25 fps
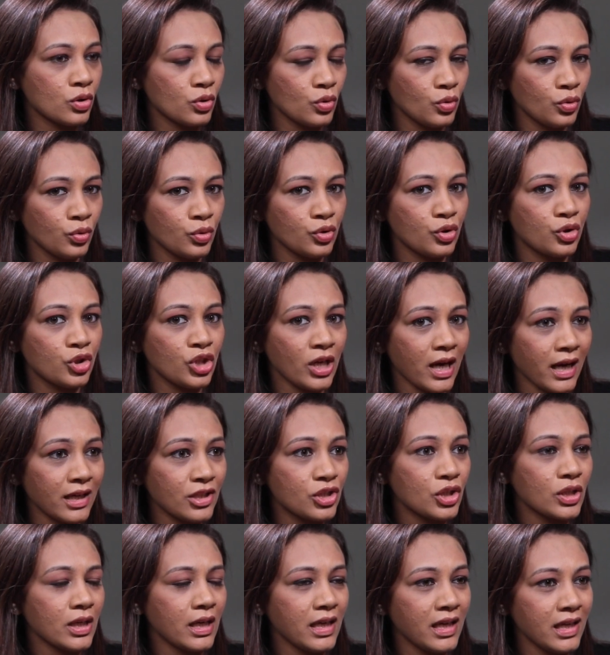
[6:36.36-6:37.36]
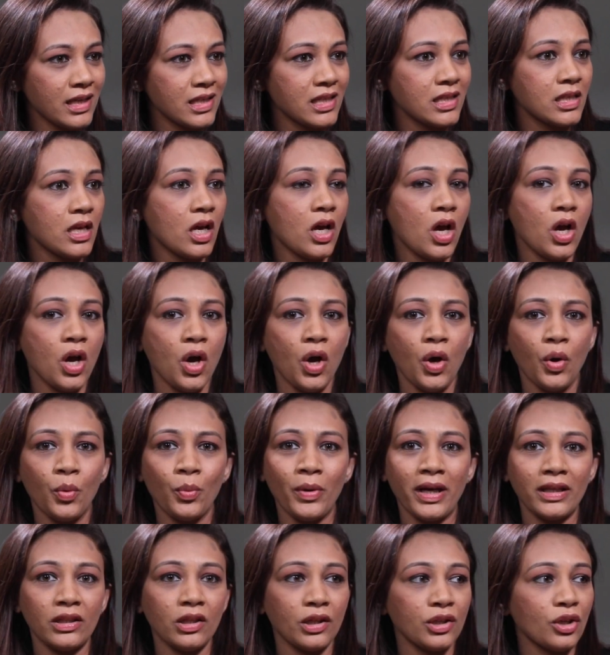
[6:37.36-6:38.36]
to judge is
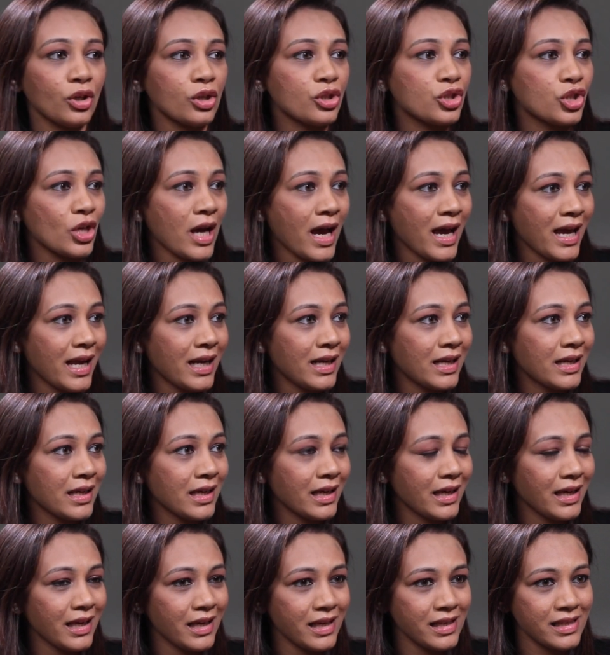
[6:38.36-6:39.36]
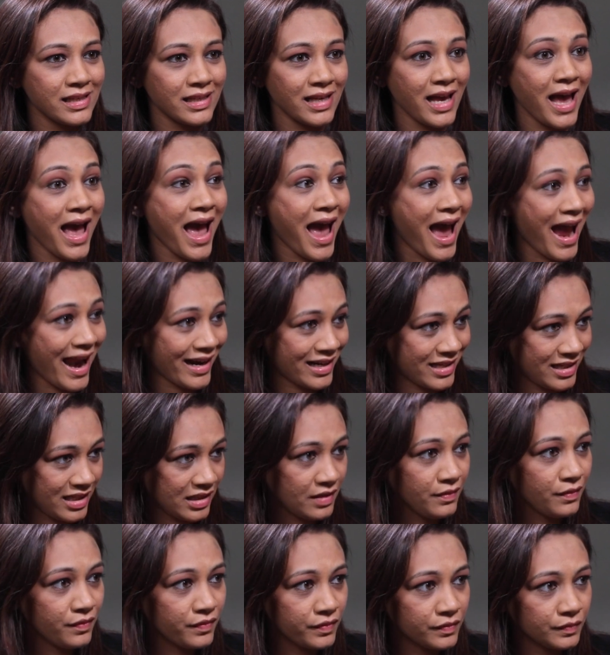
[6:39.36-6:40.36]
whether your child is
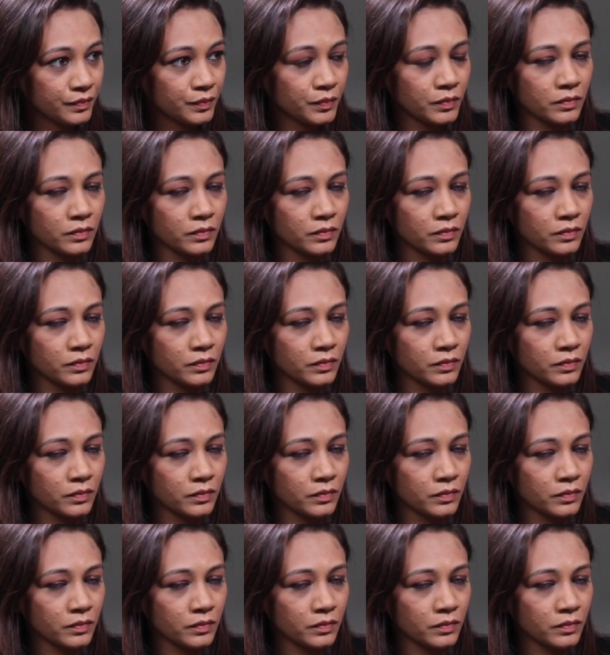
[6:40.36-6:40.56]
active,